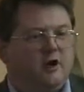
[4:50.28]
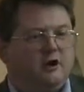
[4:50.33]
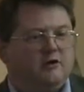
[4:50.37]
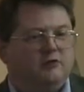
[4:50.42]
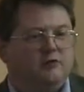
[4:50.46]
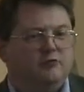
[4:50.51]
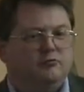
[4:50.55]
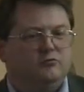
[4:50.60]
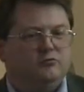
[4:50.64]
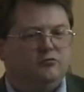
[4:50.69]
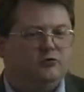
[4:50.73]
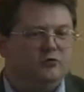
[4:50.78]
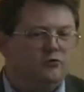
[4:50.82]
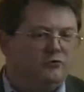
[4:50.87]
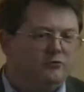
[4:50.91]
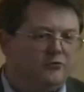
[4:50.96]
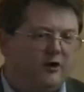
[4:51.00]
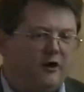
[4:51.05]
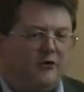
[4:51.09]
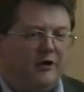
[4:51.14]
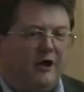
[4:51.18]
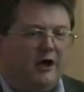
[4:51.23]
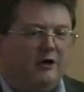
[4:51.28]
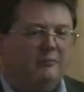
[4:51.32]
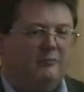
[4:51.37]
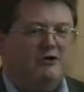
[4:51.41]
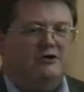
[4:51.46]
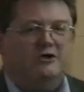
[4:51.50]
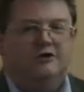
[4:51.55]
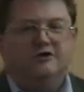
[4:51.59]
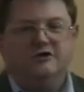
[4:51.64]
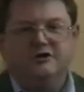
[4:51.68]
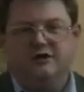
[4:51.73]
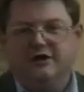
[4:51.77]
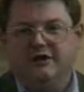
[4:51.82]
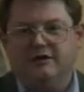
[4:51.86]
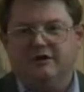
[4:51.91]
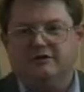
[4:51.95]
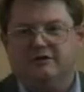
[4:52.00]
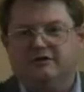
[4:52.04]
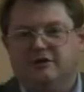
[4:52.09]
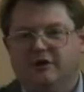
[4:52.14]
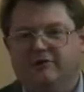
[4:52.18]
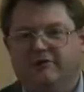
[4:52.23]
You do know how much it
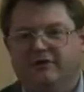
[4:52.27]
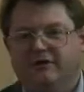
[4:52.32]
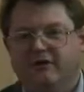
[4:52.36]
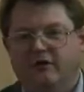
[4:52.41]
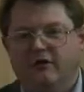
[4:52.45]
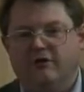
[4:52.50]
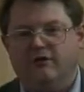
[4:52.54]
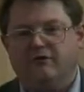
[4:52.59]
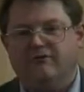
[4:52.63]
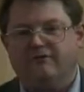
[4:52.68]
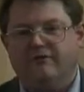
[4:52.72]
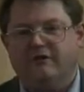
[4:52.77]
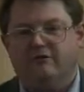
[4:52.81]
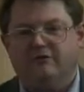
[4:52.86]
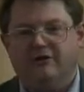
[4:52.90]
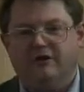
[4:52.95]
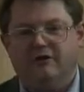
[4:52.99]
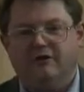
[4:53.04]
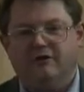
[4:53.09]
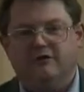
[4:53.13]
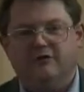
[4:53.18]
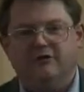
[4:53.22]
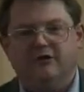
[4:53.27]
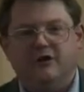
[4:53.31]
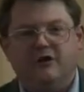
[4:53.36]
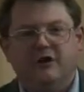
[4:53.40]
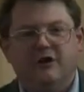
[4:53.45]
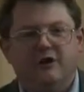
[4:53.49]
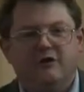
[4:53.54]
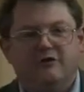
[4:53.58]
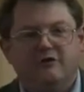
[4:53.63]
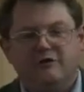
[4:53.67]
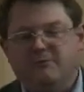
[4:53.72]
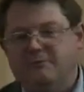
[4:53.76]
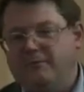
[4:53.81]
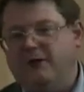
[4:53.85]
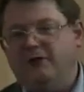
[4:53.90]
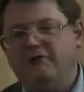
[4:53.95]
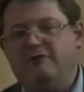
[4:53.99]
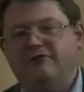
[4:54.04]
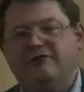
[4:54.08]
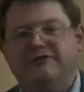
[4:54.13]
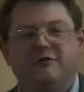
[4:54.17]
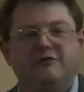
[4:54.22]
changed over the last few years.
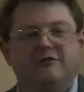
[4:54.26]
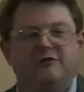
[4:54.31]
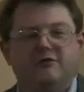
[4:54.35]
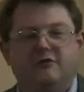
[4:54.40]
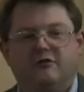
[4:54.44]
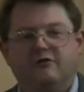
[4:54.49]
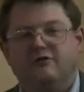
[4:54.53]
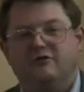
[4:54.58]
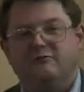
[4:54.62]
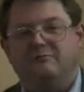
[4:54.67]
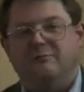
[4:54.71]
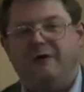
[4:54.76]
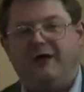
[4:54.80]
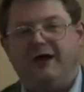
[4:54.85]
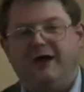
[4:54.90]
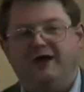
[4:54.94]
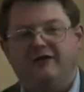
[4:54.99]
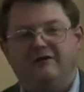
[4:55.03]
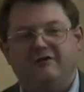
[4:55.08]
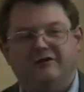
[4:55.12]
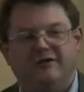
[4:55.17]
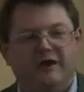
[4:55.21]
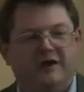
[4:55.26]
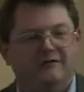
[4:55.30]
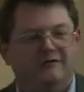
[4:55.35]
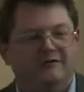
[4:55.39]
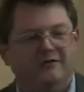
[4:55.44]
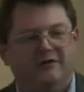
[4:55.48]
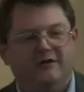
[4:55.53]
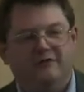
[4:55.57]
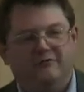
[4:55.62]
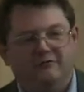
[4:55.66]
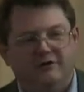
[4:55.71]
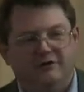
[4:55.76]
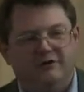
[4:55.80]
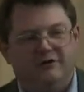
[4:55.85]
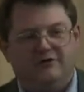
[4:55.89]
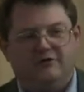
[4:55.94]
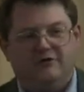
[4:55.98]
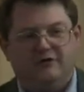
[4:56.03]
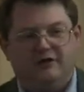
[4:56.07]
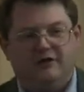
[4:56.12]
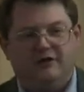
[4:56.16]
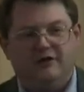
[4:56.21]
Suppose things got as bad as they ever did
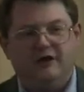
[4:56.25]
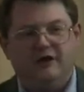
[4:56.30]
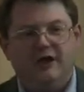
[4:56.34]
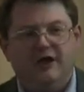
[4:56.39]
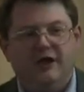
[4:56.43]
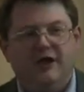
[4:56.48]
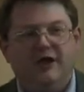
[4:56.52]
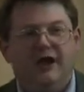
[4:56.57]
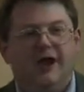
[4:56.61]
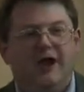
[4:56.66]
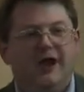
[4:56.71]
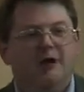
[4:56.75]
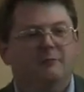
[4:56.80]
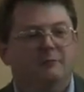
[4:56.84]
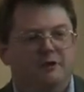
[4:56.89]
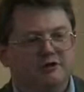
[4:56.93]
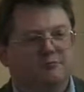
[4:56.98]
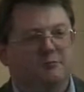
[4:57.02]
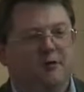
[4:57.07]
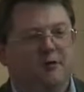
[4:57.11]
recently, how much